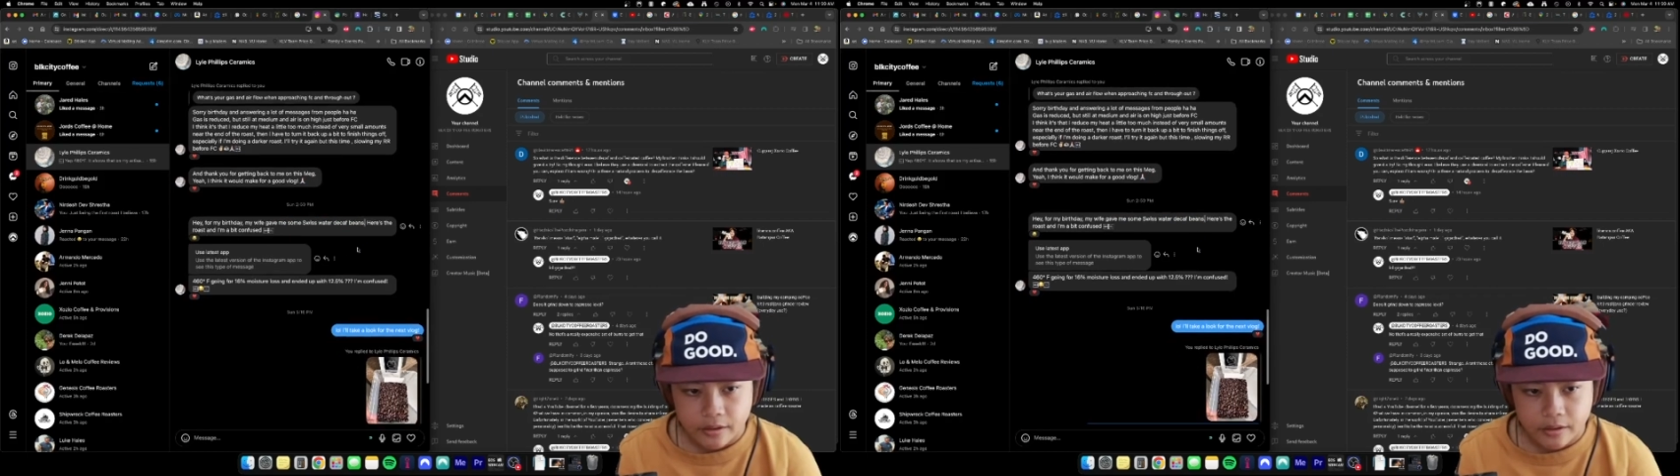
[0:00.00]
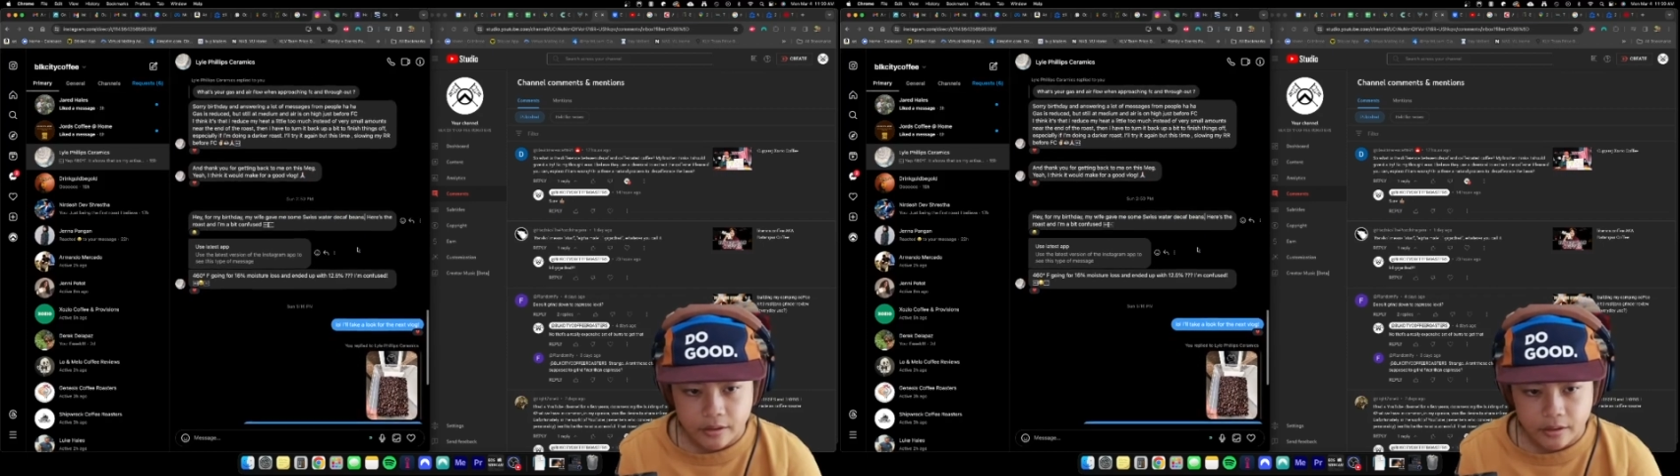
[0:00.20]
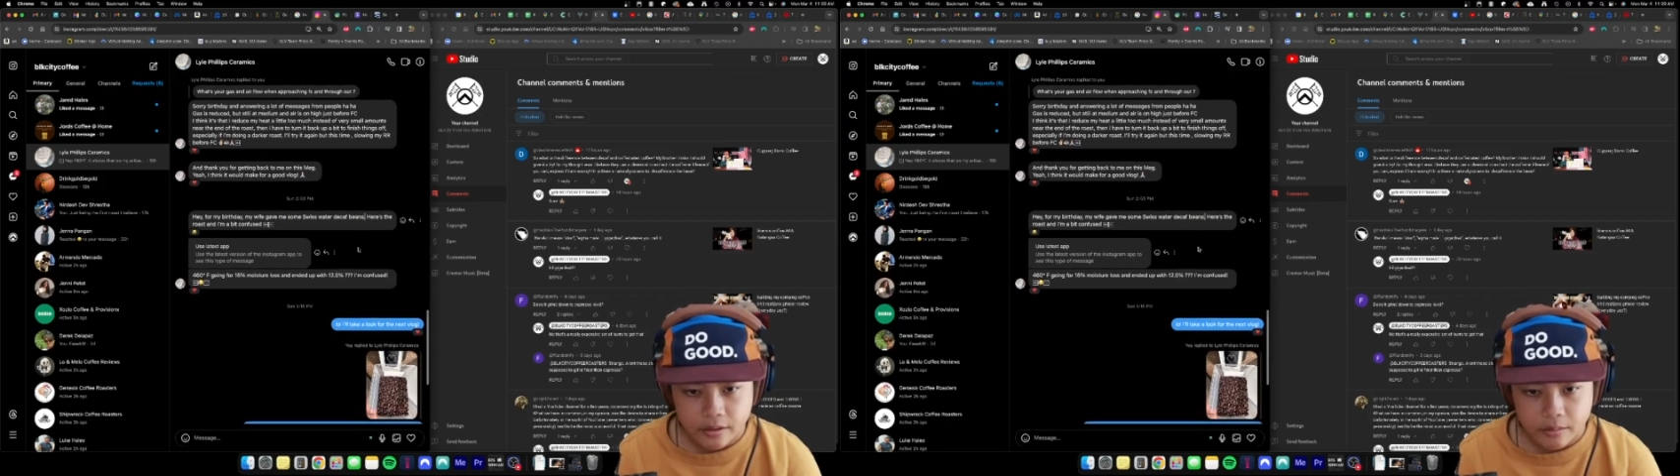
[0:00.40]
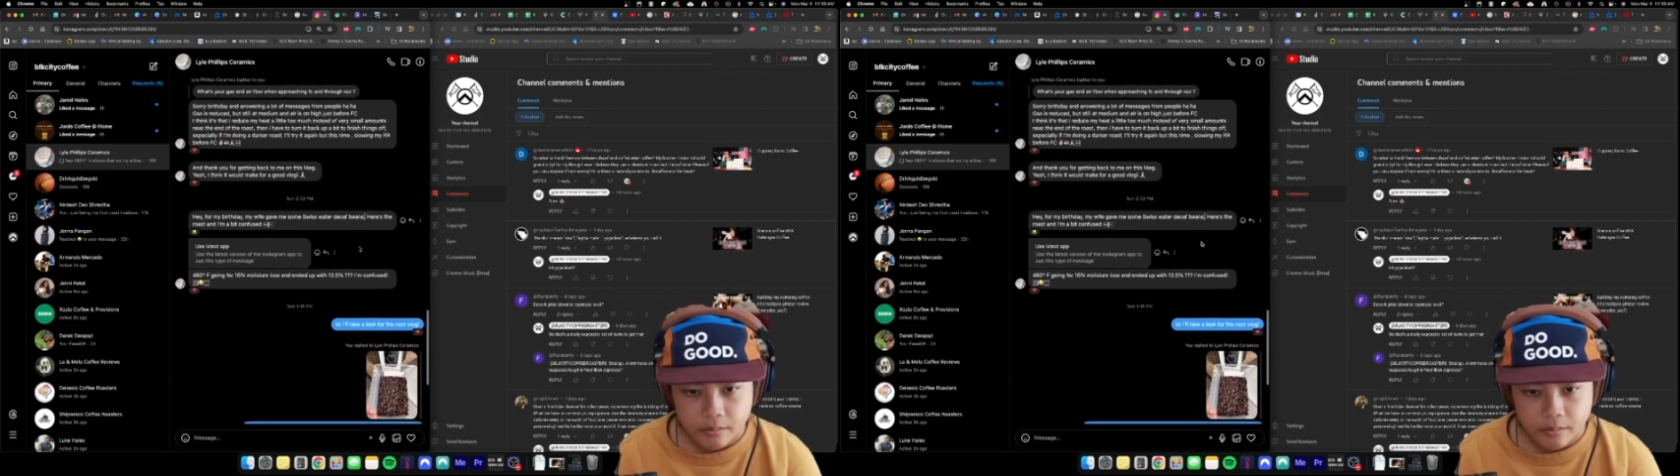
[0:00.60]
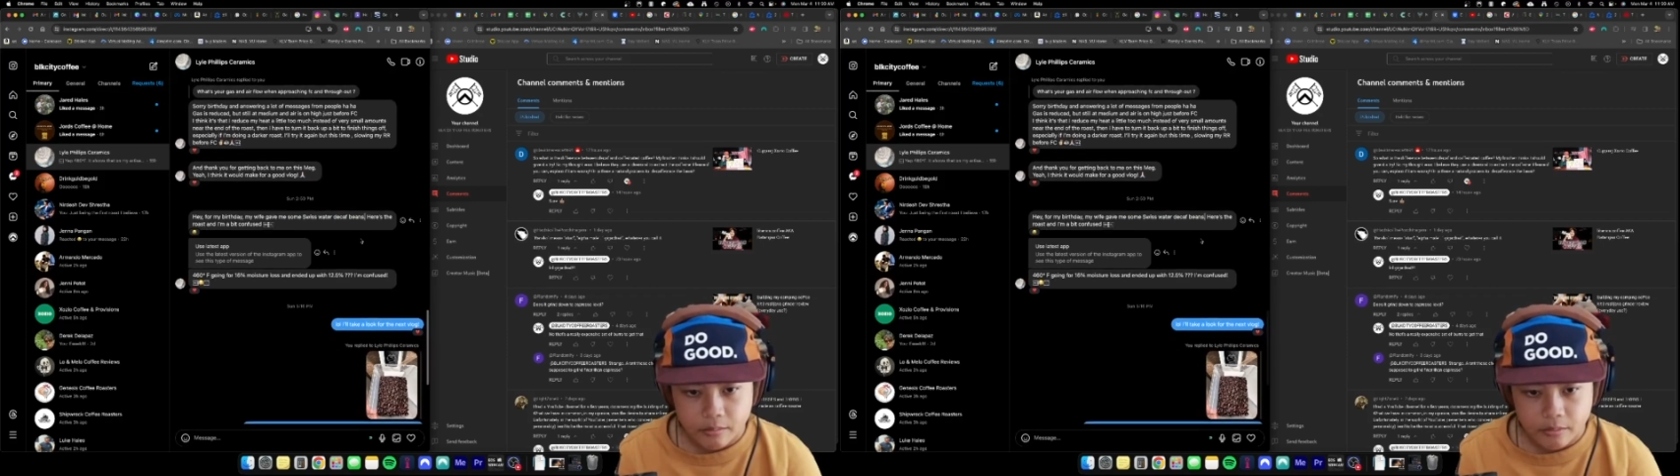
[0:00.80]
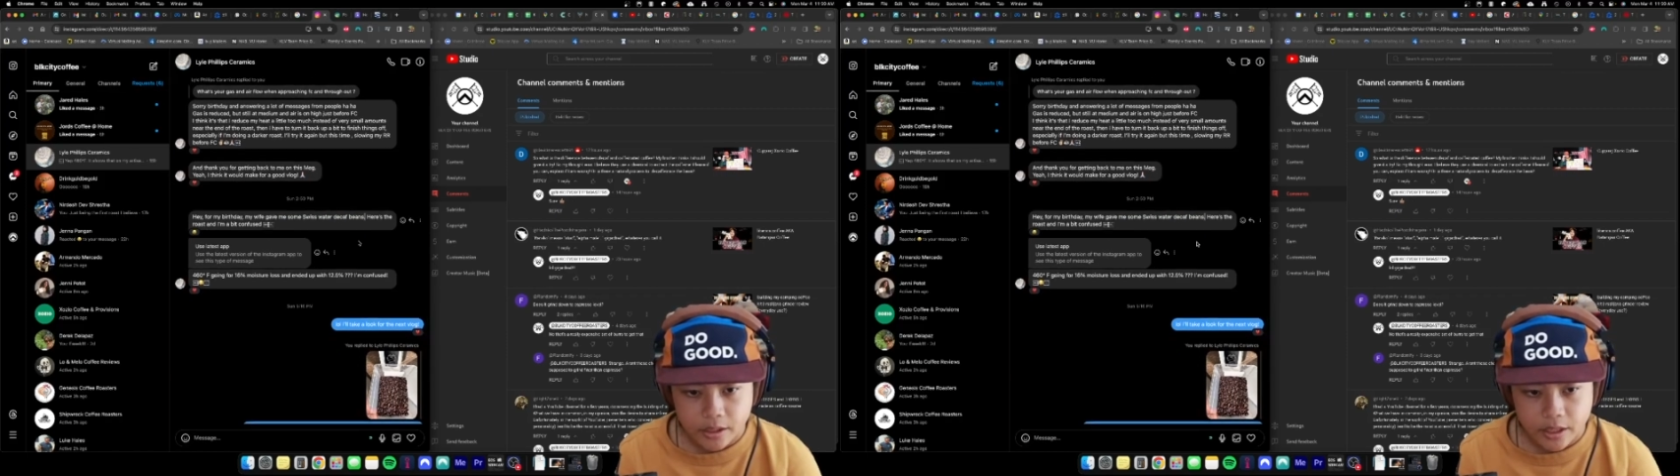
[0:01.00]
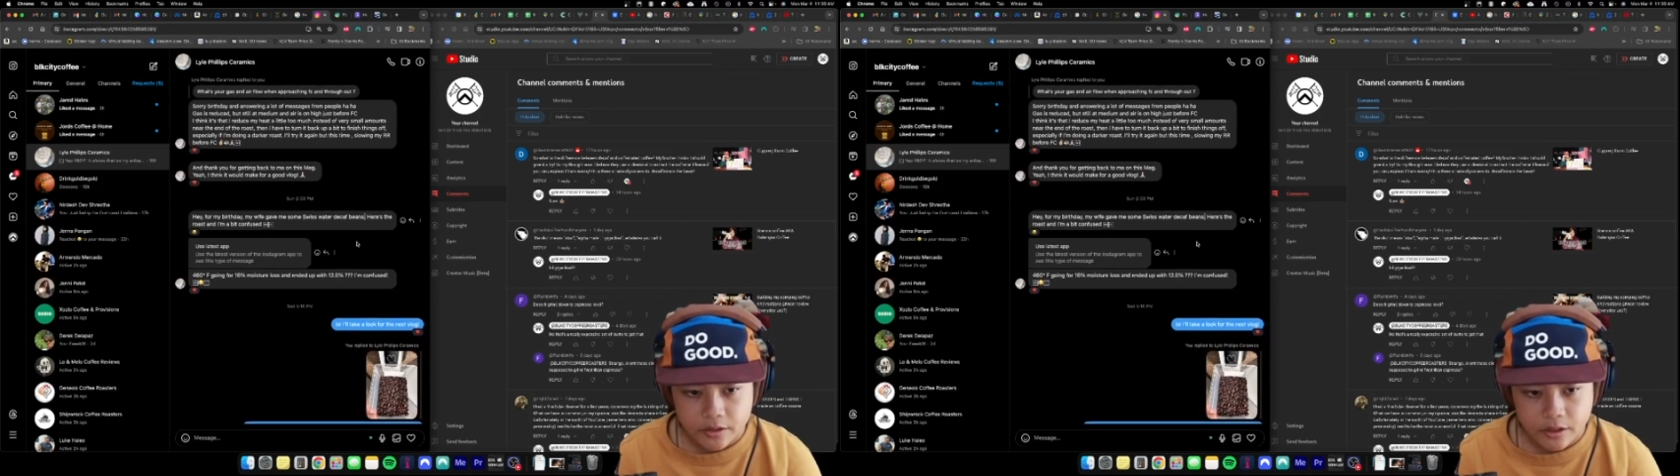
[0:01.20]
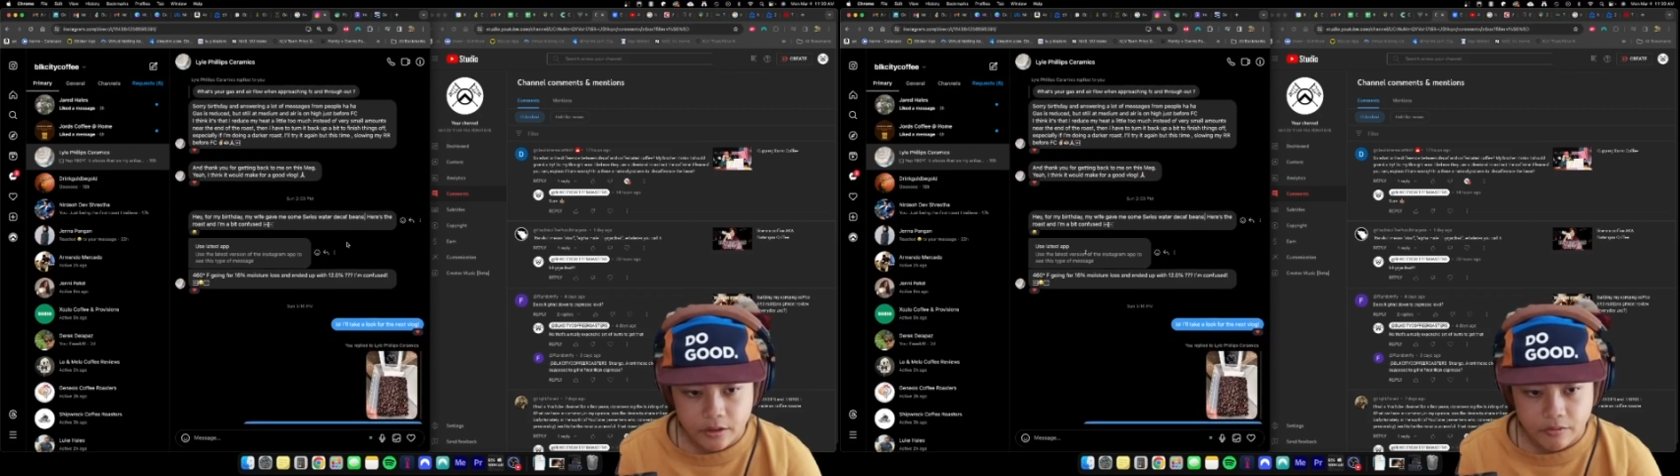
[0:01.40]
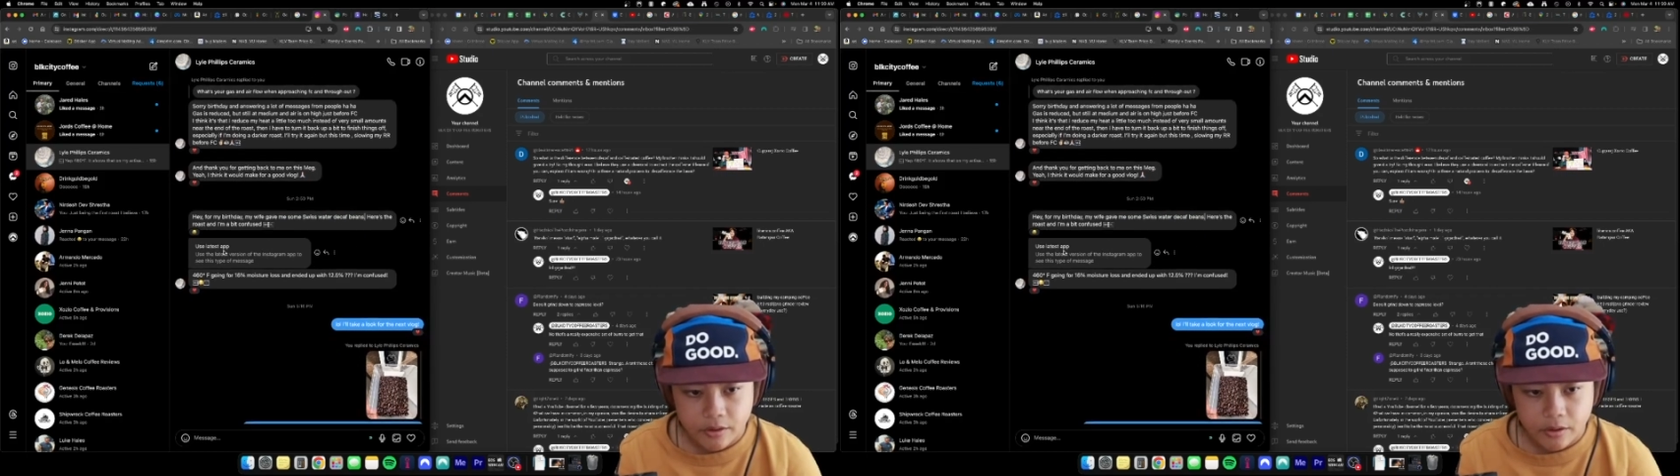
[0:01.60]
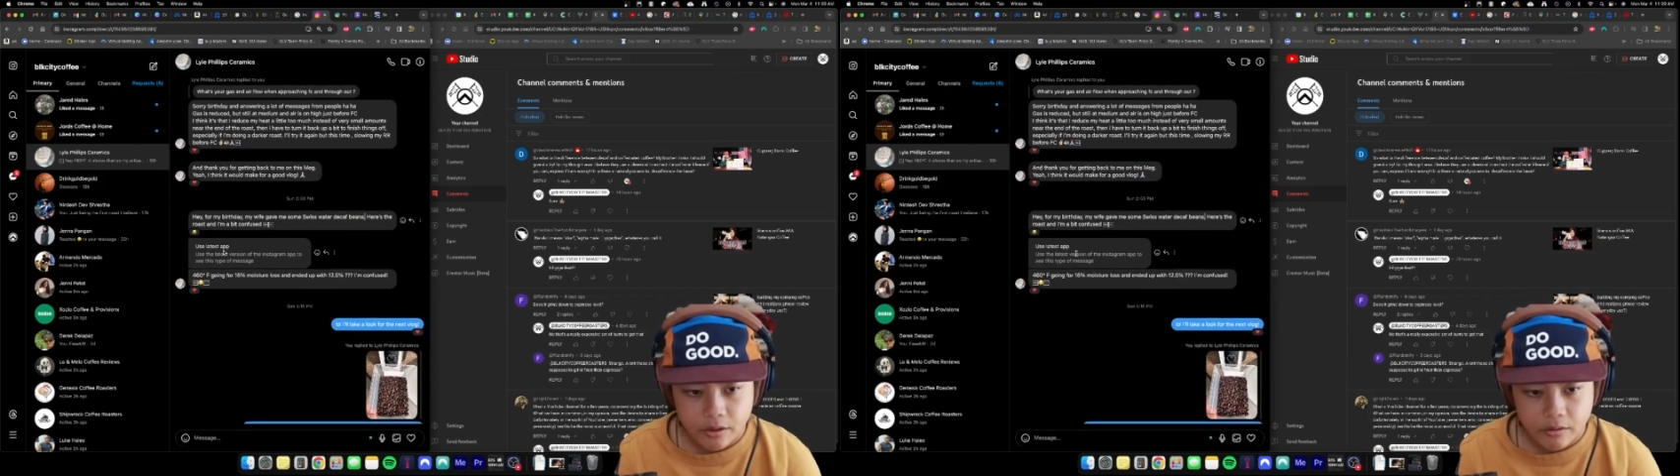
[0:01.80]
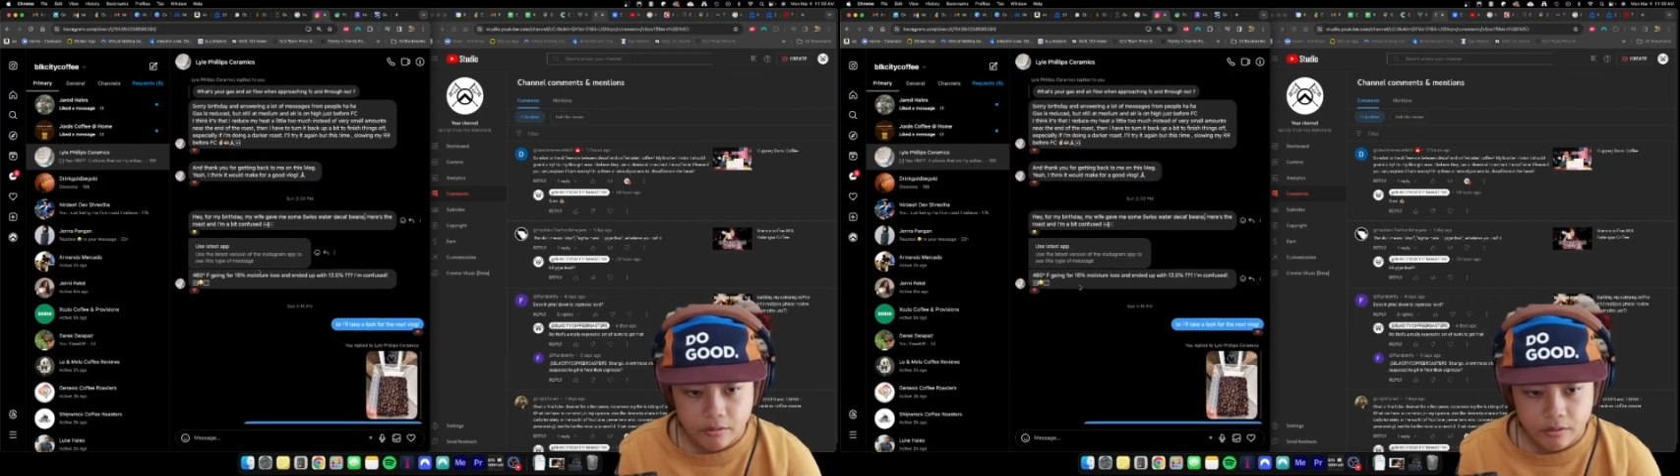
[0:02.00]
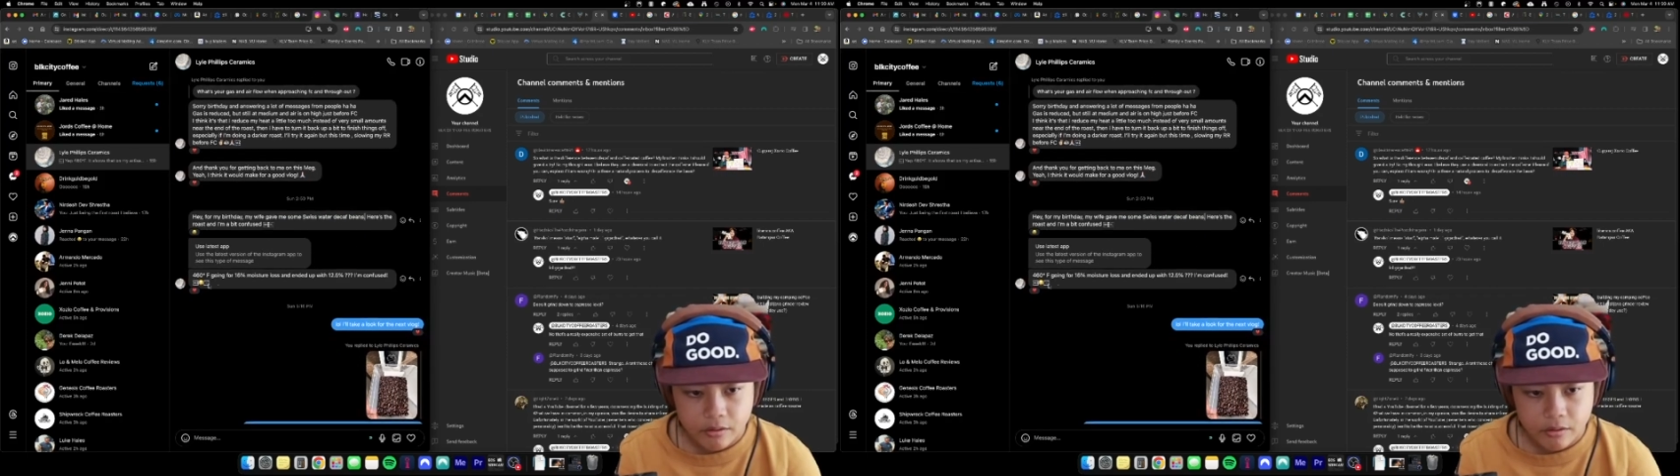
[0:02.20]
I can't see the photo.